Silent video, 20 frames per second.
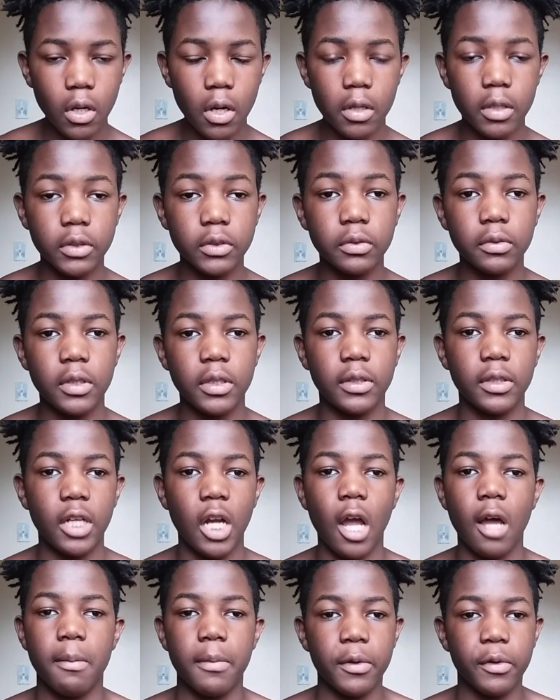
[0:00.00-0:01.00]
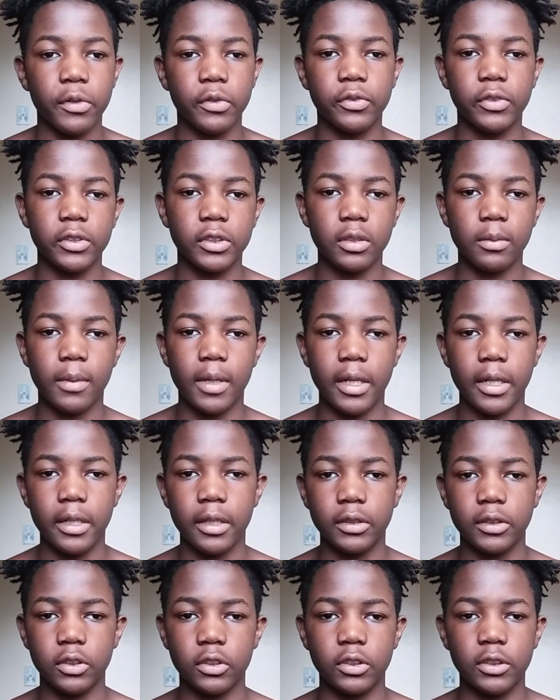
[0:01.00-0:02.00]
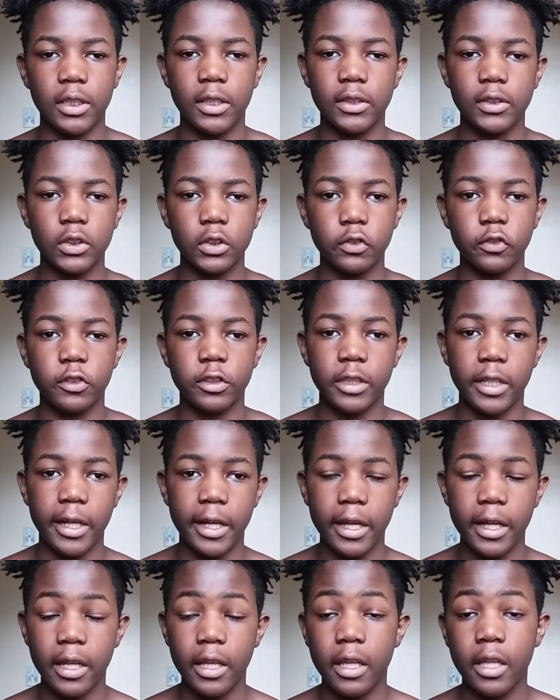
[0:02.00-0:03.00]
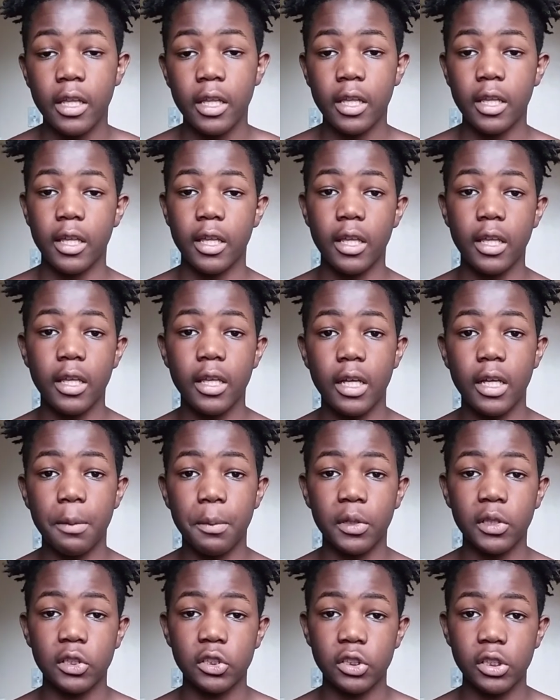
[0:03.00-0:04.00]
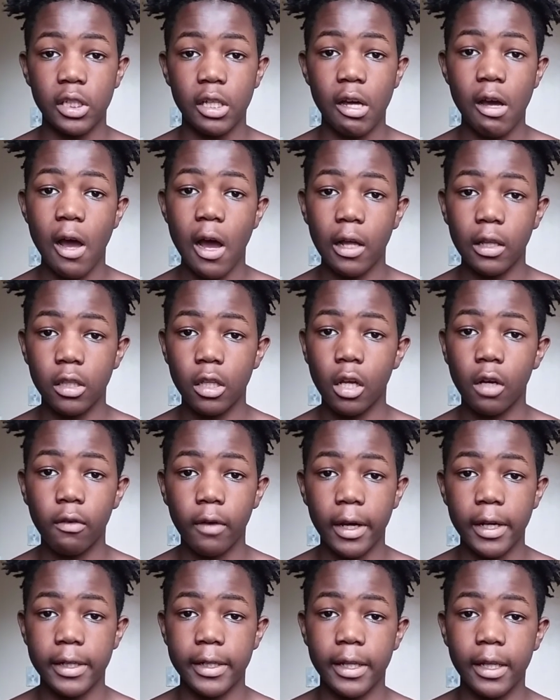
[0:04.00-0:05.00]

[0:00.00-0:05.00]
On the 23rd, I'm going to be retwisting my hair, so stay tuned for that and I'm about to show you how I look right